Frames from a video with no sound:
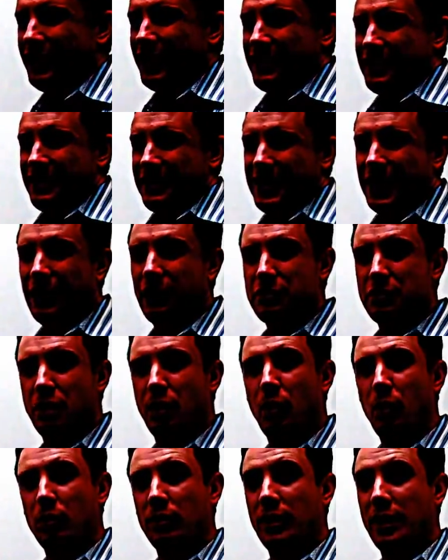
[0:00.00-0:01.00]
doesn't tell us a
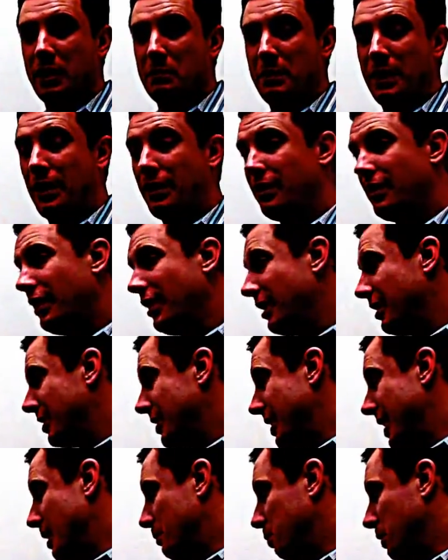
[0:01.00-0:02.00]
whole lot about
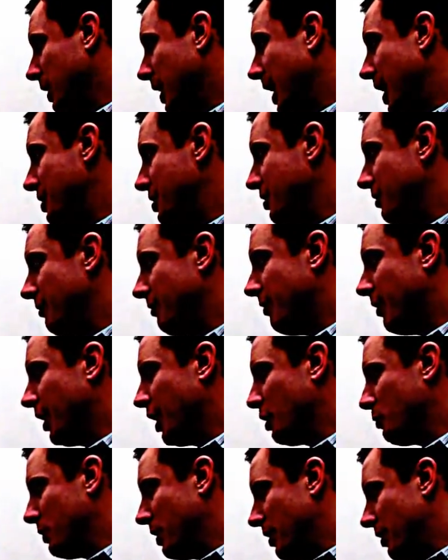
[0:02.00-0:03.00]
the application
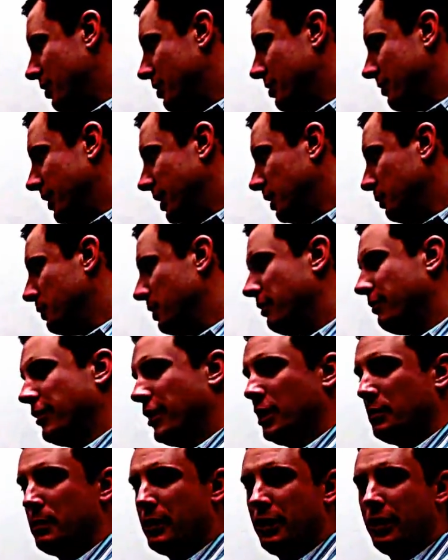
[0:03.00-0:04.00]
environment, development
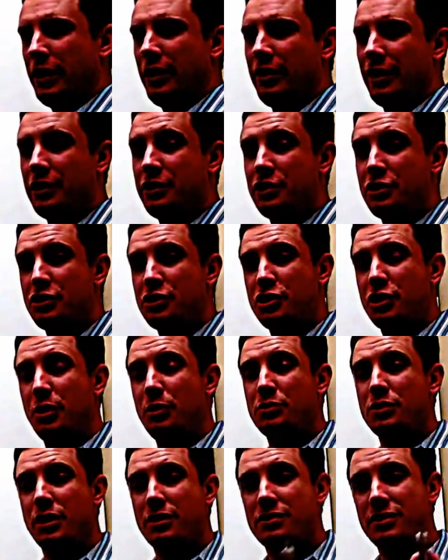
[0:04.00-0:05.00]
environment, or anything. It just
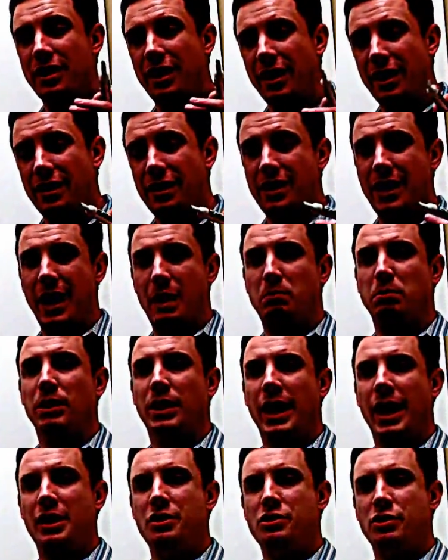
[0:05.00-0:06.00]
shows us the
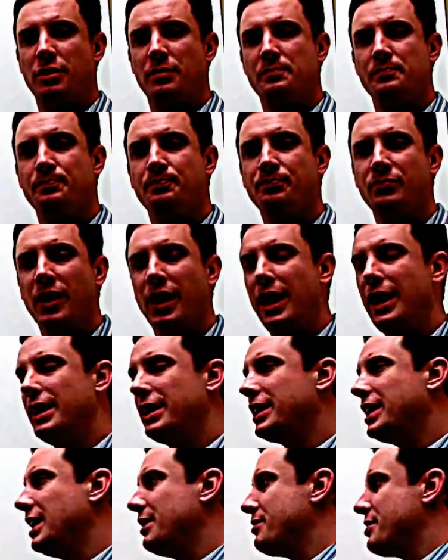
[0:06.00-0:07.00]
application. And
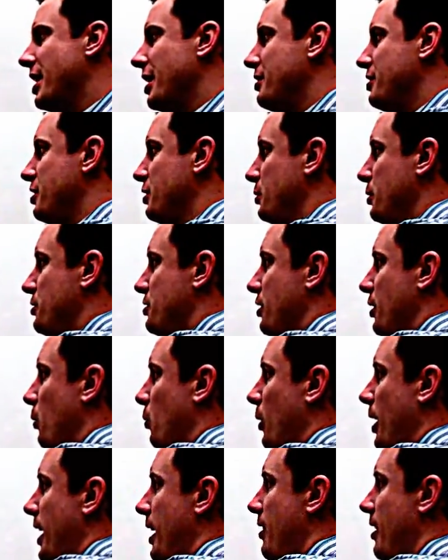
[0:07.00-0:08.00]
it gives that to us in a
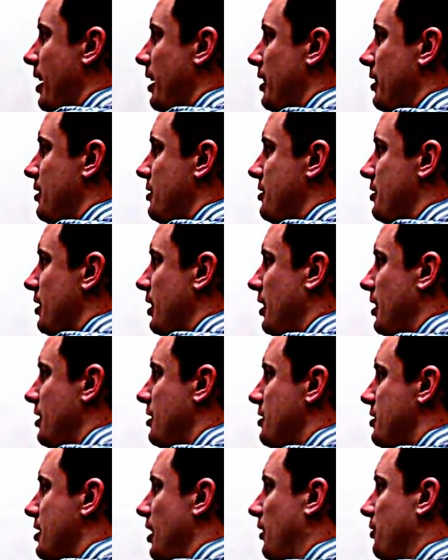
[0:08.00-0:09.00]
way that is
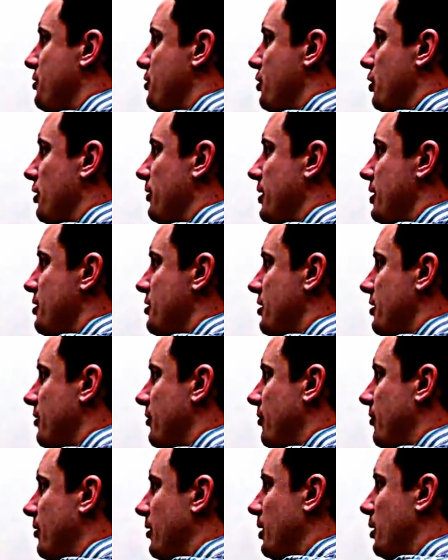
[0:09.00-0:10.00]
self-service,
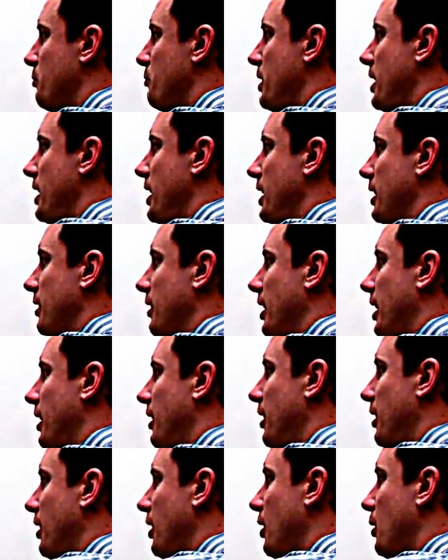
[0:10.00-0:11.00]
meaning that
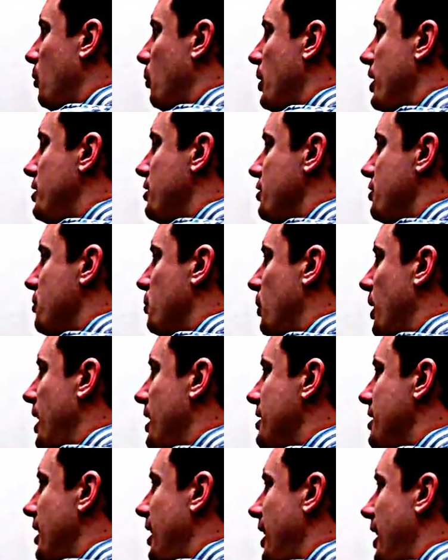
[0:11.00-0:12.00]
we just
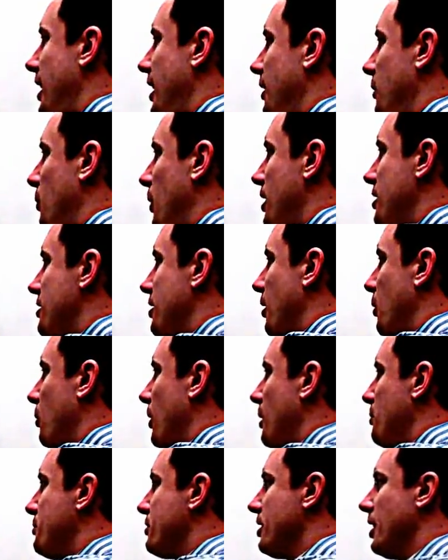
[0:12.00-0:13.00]
went to the
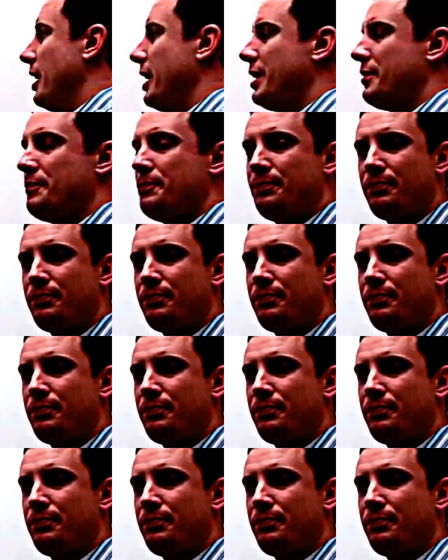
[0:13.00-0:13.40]
website